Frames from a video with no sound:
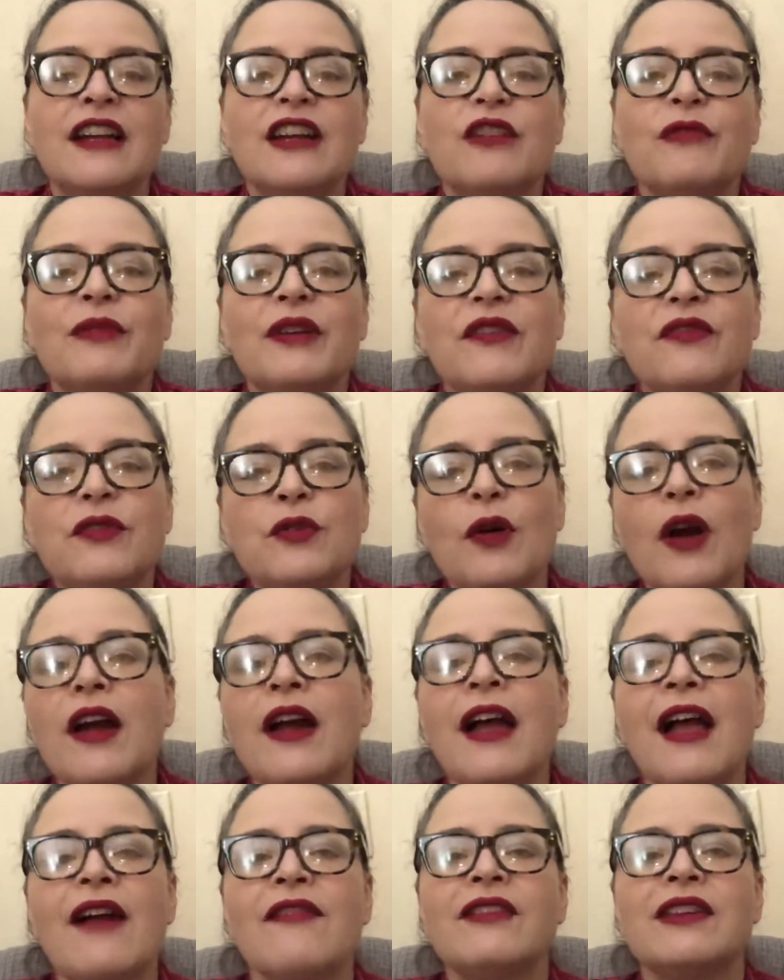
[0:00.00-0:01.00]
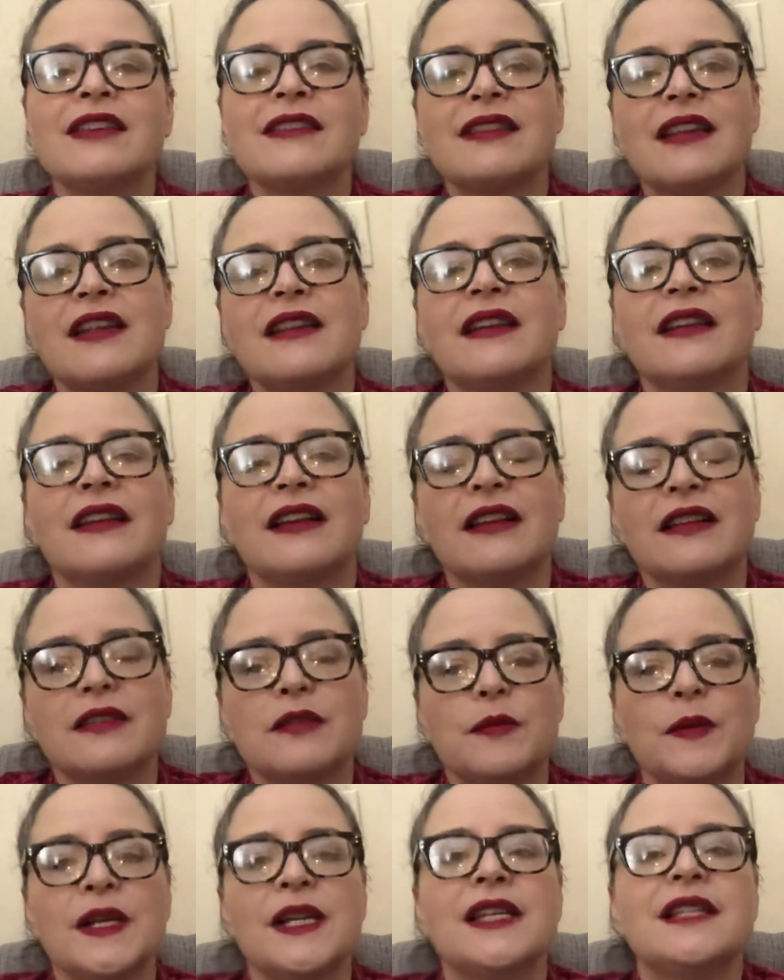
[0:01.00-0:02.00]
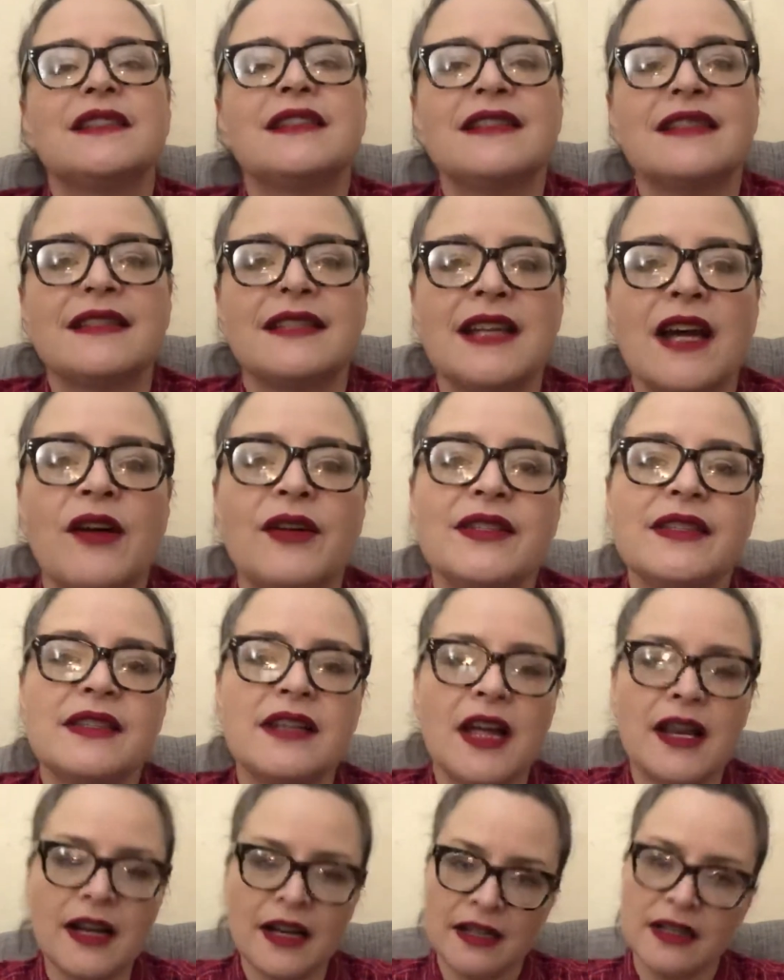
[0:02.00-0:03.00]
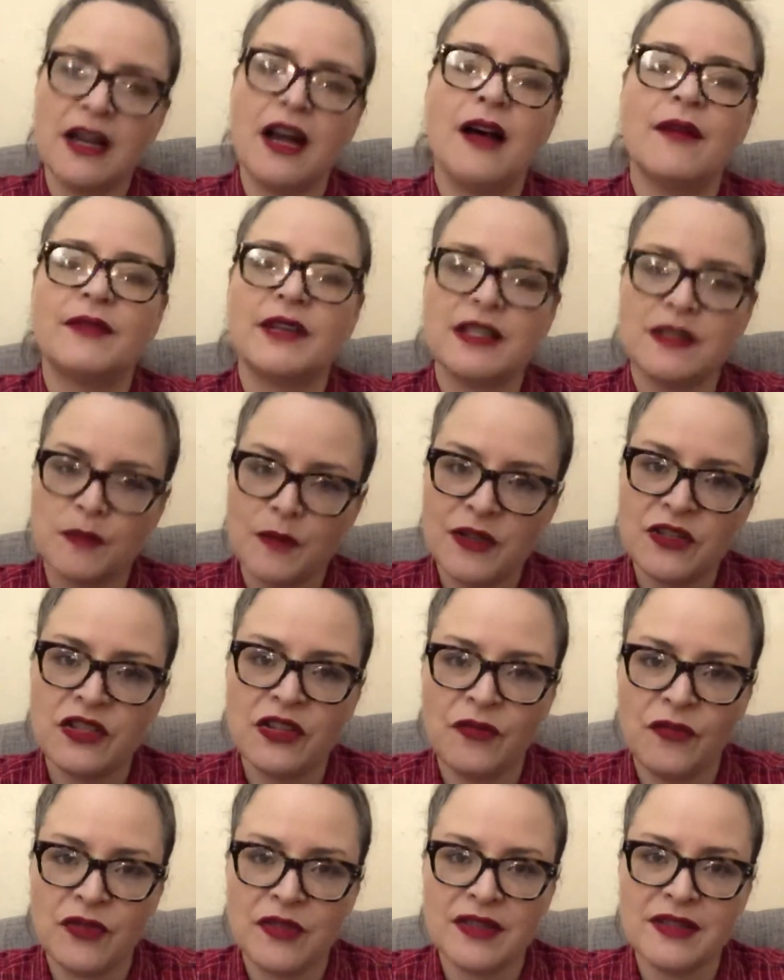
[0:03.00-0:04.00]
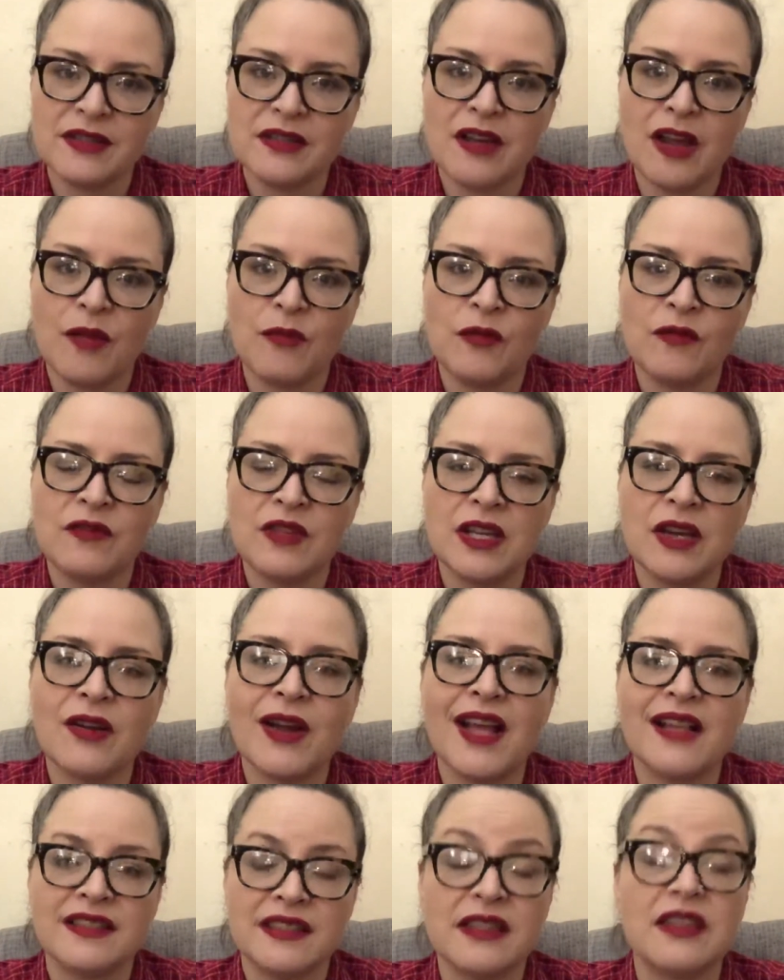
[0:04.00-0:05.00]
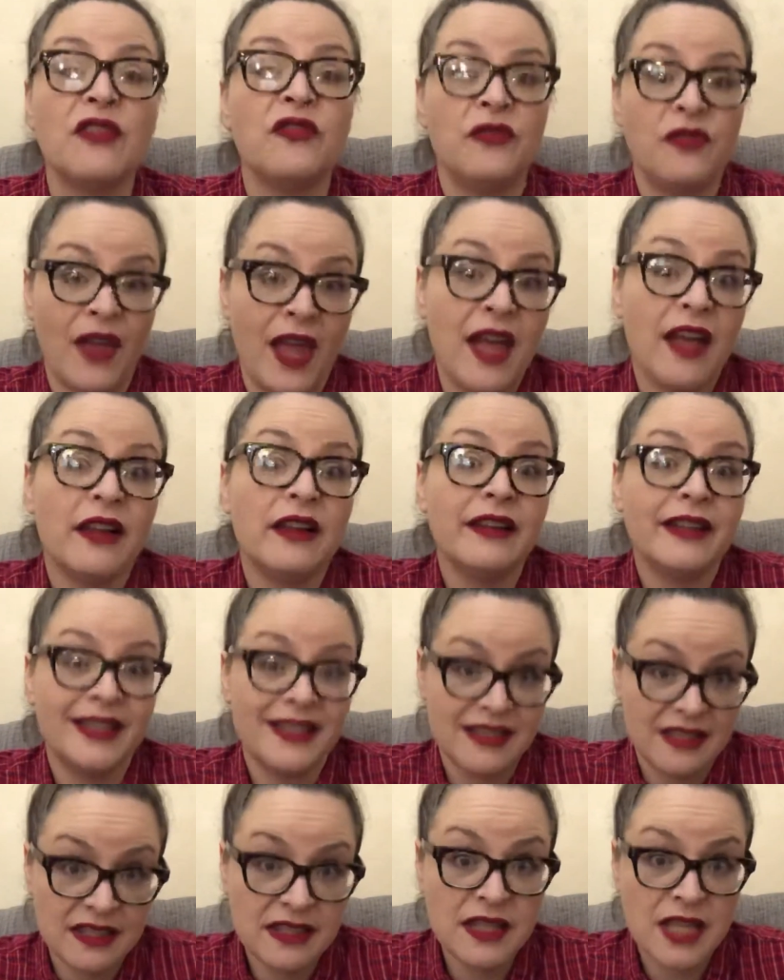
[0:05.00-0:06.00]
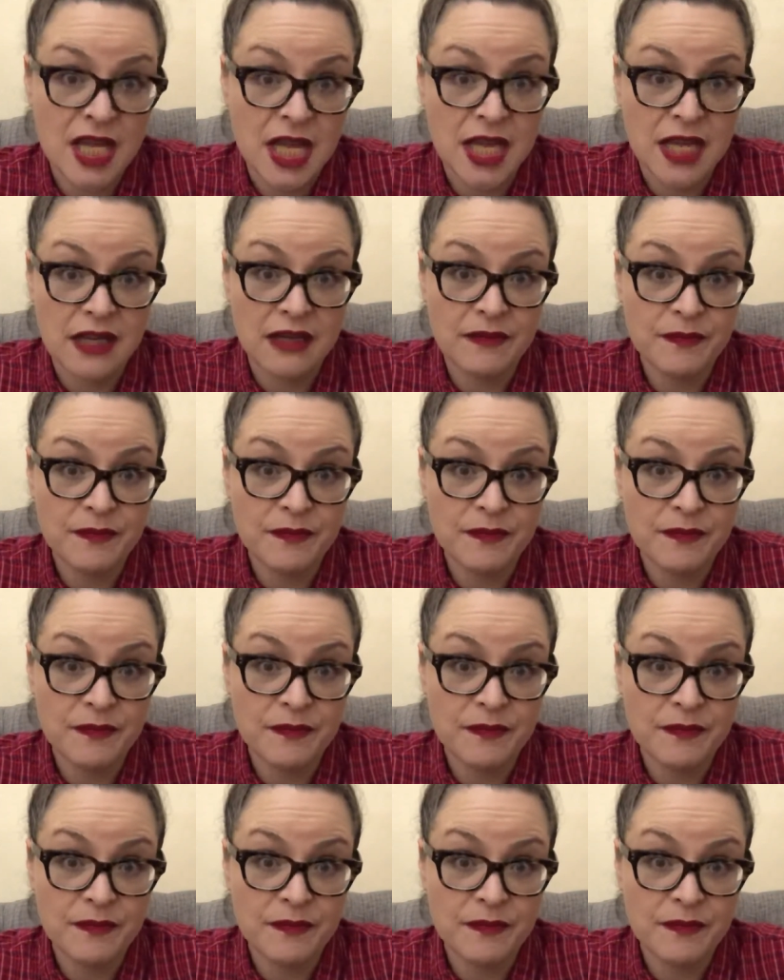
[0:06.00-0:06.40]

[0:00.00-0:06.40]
But if you are having psychic experiences now, it's not uncommon, especially for this time of the year, as the veil is thin.